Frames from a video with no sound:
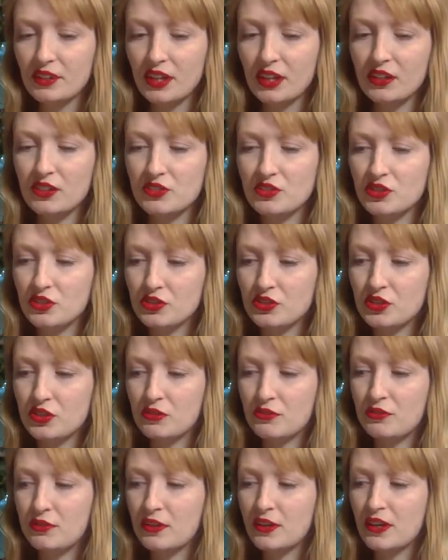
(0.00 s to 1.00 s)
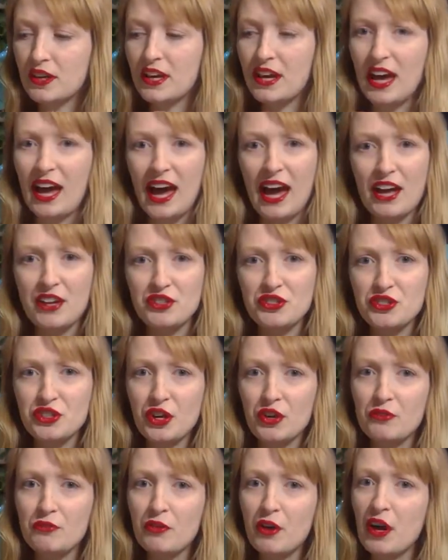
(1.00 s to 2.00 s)
sort of as you
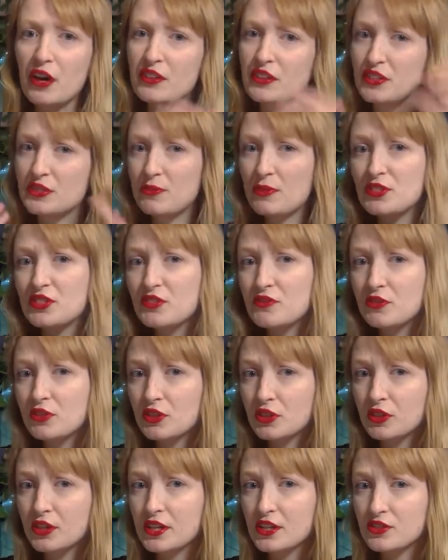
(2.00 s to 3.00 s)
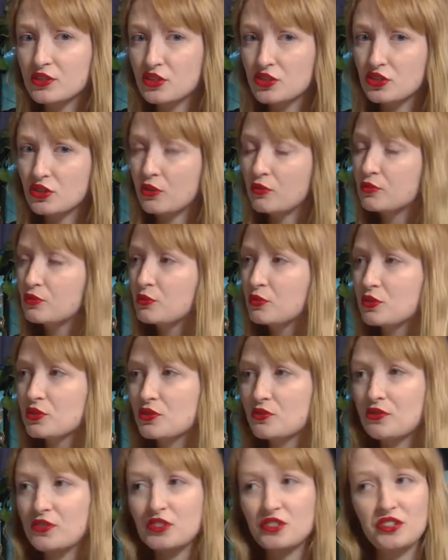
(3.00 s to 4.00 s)
go further, especially if you're looking into soft water
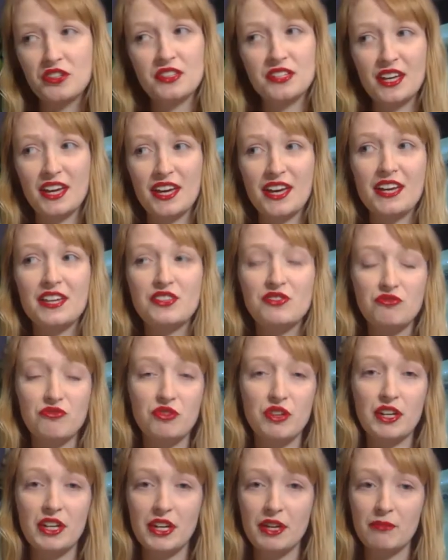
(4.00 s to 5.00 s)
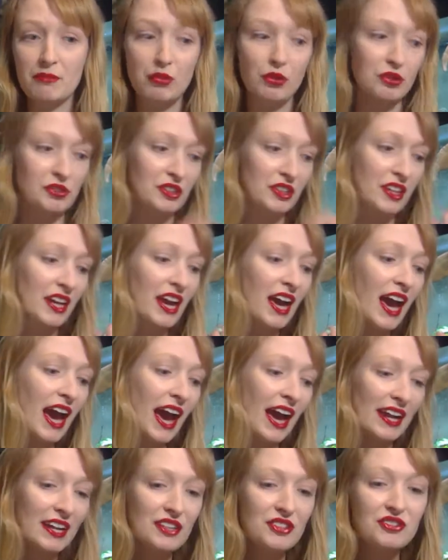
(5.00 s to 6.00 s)
fishes, is really important.
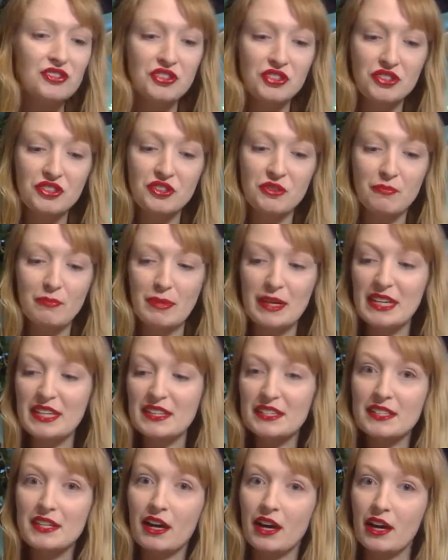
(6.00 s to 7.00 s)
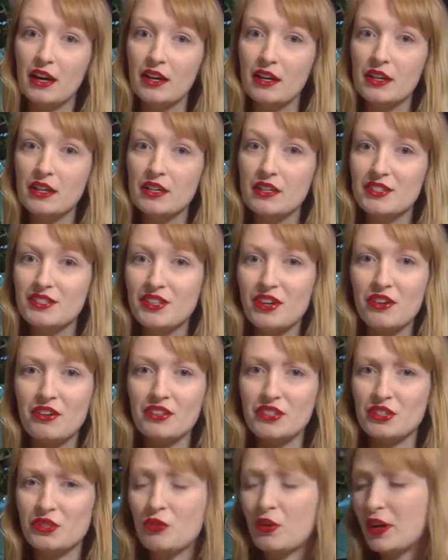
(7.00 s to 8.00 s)
And it's just a meter, so
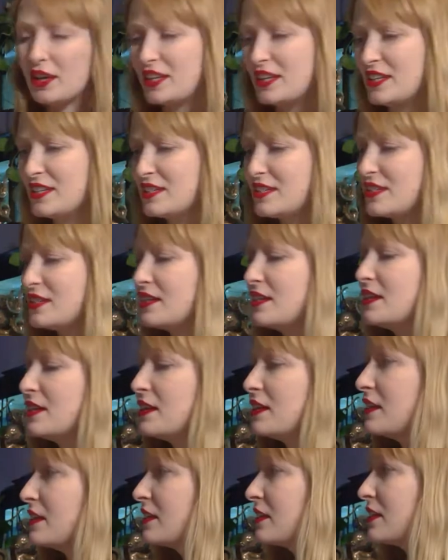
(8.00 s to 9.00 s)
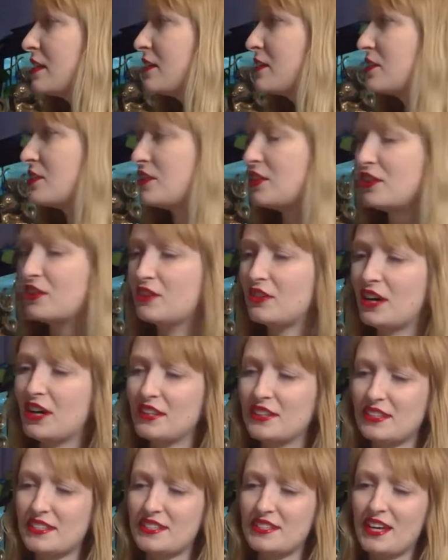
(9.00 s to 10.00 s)
it's quite easy to
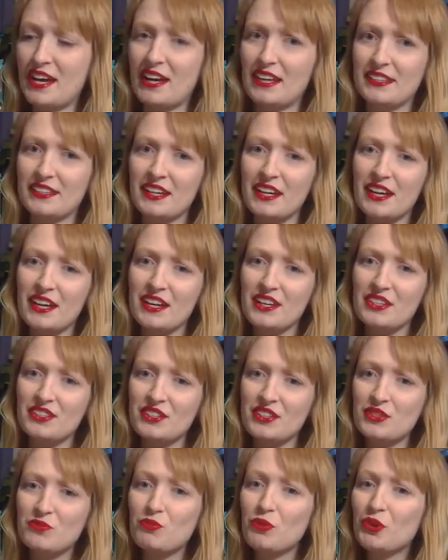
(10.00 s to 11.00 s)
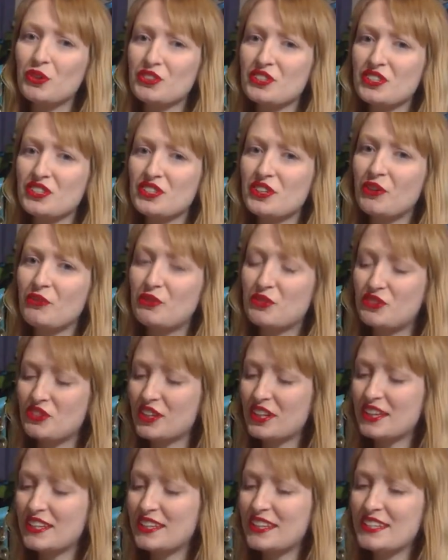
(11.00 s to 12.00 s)
understand. So this water is not for
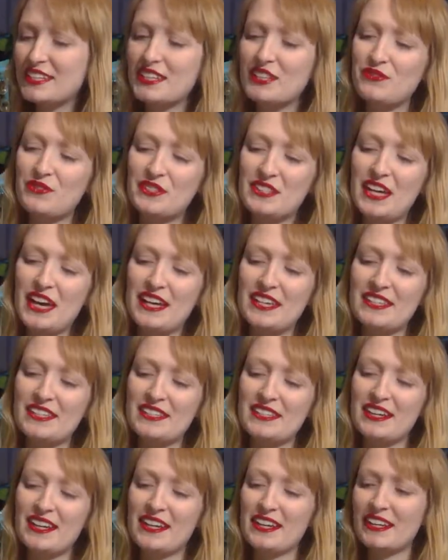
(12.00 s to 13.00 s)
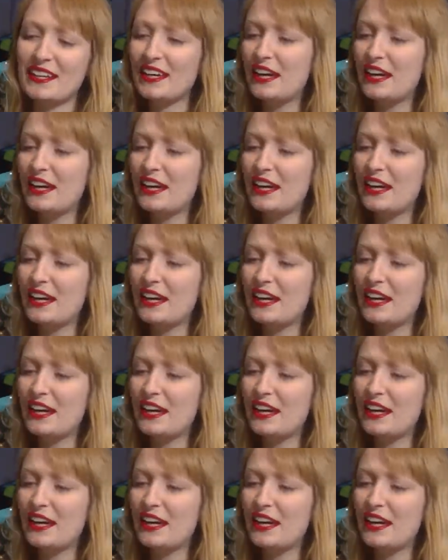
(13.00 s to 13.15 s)
drinking, this is for testing.